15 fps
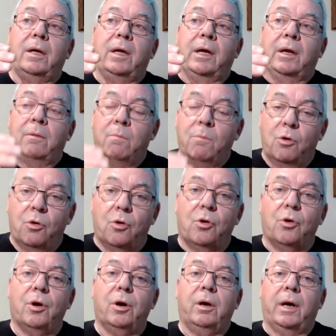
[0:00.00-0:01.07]
in
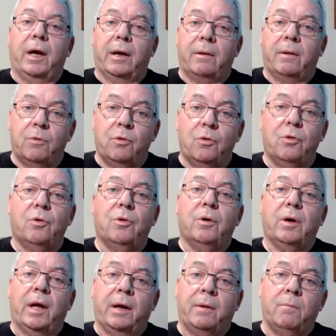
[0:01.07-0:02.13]
more and
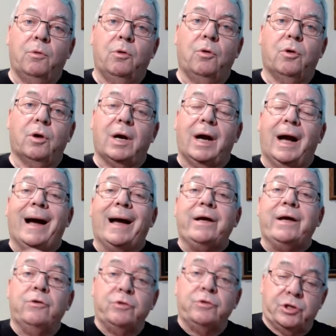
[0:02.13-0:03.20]
more and more
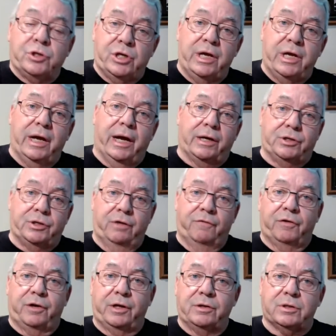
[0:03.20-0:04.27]
IOC
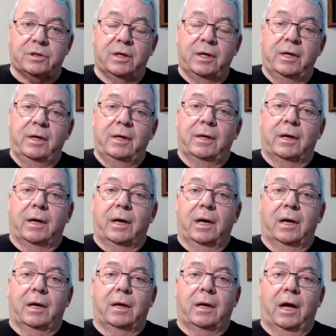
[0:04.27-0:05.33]
activities. Mm.
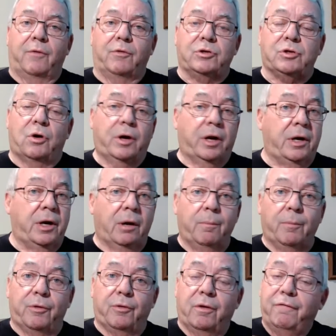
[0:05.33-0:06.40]
Uh, I was on a
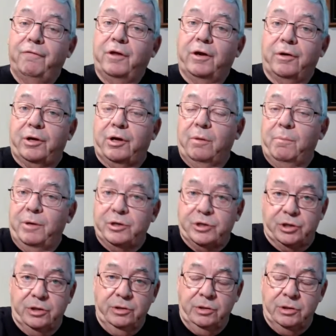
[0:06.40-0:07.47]
number of their
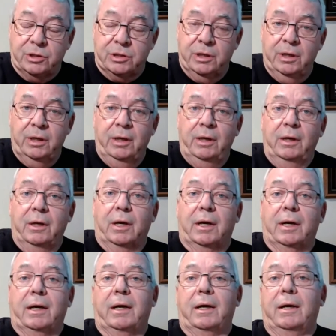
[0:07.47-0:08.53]
commissions.
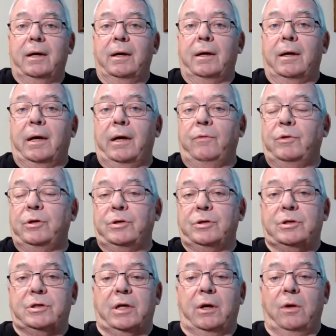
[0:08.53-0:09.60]
Uh, I
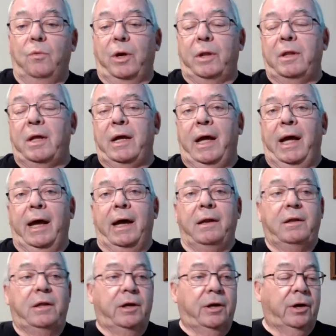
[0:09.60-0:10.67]
was uh, when they
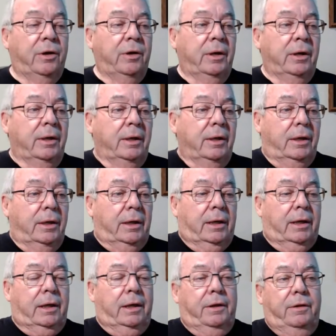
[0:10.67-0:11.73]
had their
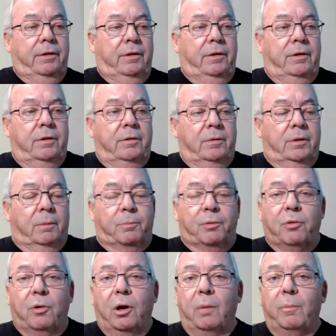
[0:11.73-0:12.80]
uh, the
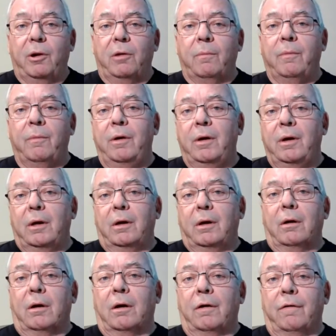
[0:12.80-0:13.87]
problem
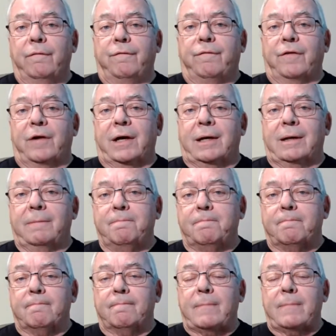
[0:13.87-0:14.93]
of
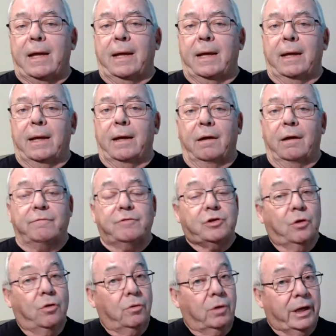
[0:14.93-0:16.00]
um, uh, of
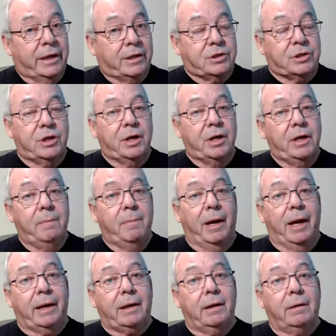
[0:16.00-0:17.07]
Salt Lake City
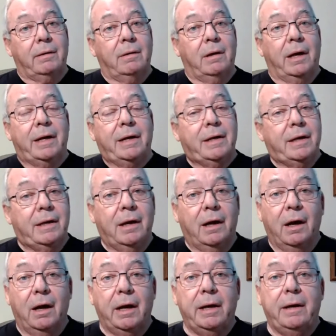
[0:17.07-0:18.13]
back in
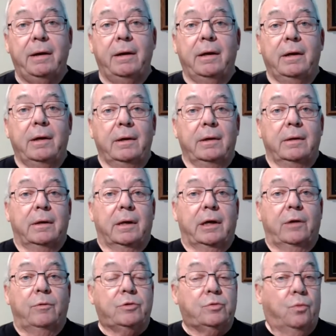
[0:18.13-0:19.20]
'99.
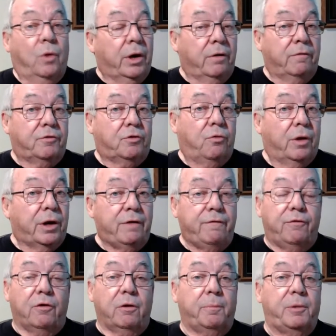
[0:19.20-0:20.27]
I was one of
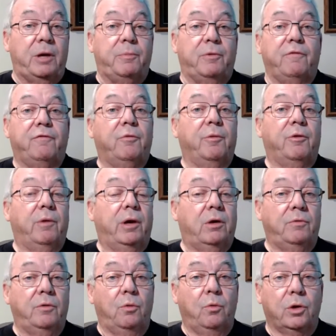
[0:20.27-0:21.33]
24 people from
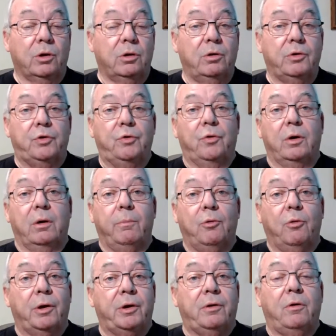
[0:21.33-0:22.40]
around the world who were
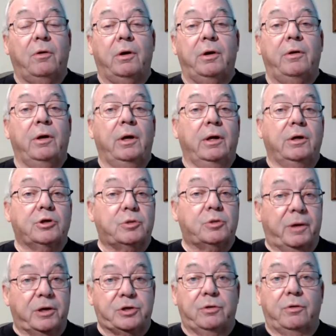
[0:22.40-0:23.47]
appointed on a
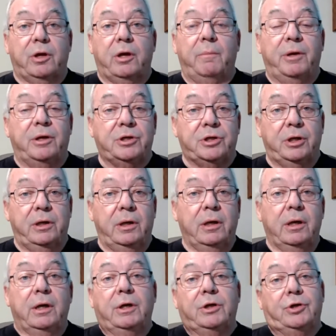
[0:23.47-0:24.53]
special commission
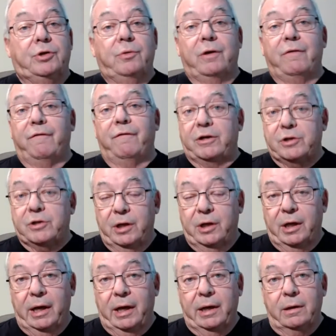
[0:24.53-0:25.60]
to
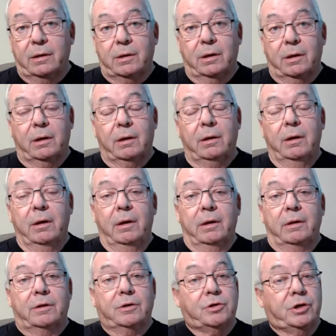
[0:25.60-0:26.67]
investigate uh,
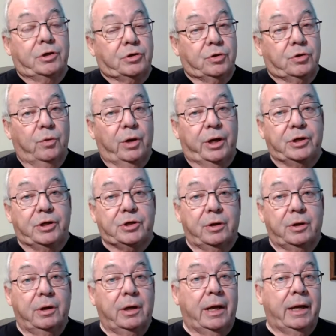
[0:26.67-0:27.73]
the
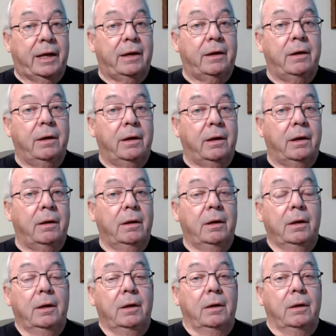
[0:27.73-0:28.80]
situation in
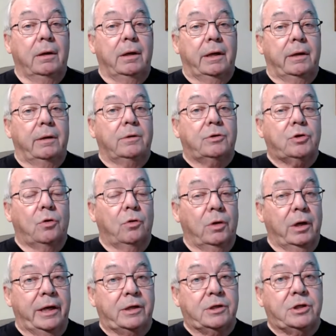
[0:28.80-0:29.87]
in Salt
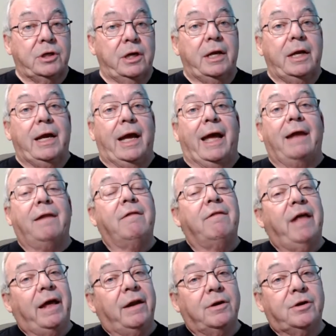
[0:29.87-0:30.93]
Lake City, and
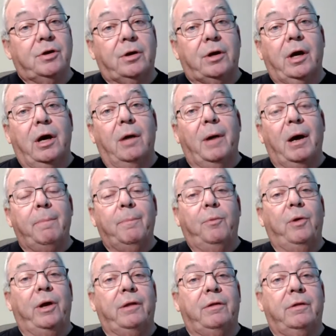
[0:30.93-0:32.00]
then to come up
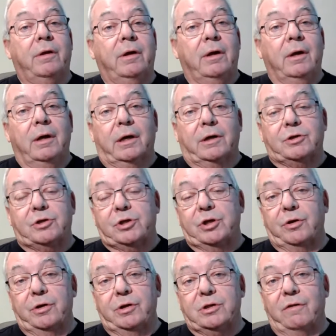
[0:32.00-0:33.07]
with a
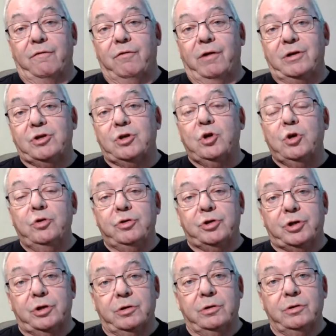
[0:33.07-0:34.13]
series of
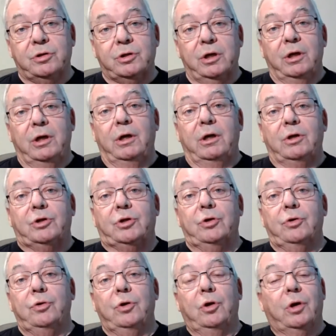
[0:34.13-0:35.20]
resolutions
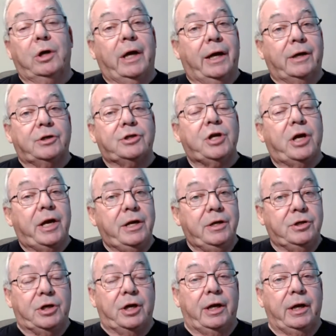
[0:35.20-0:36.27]
to look at
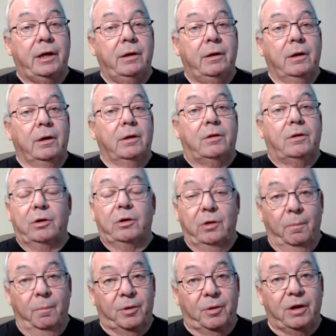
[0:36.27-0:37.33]
changing the
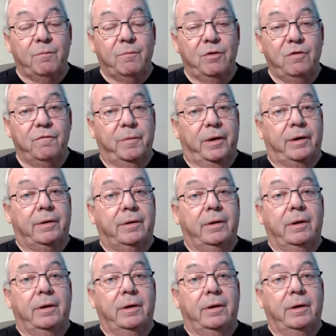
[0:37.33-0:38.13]
Olympic movement.